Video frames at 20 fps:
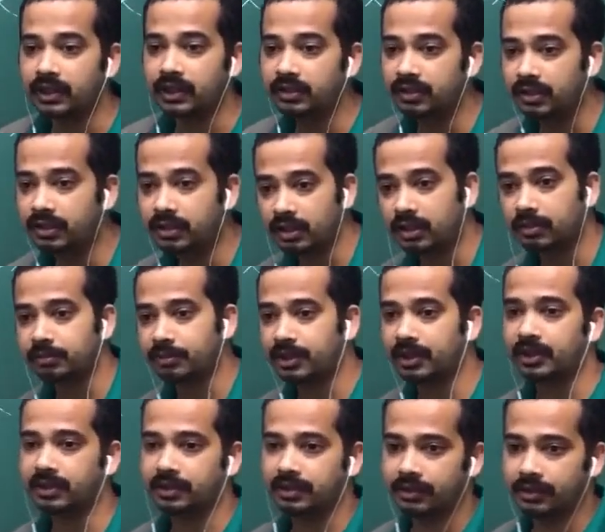
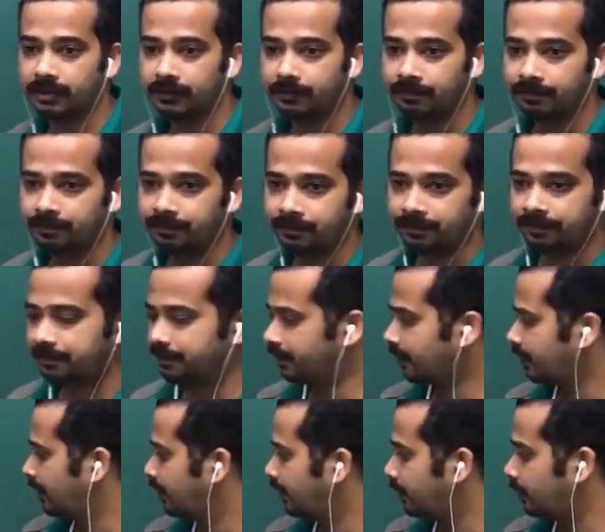indeterminate
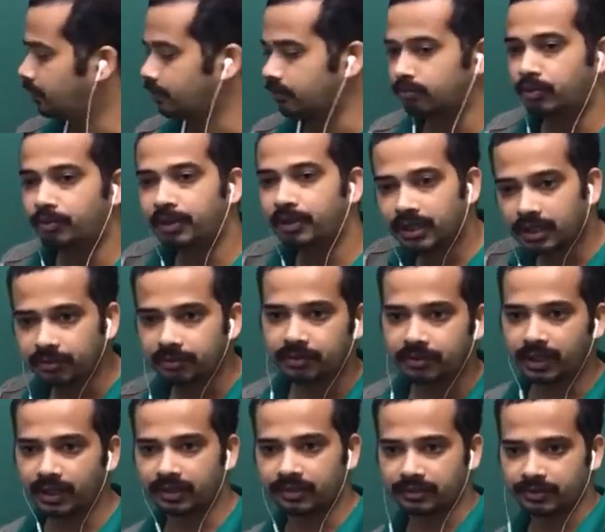momentum
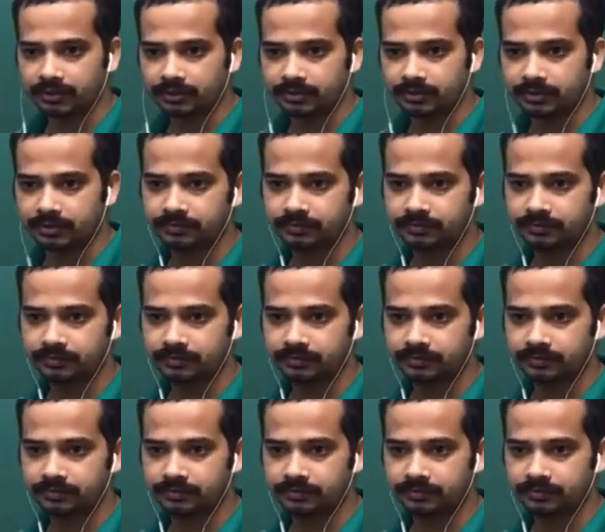states.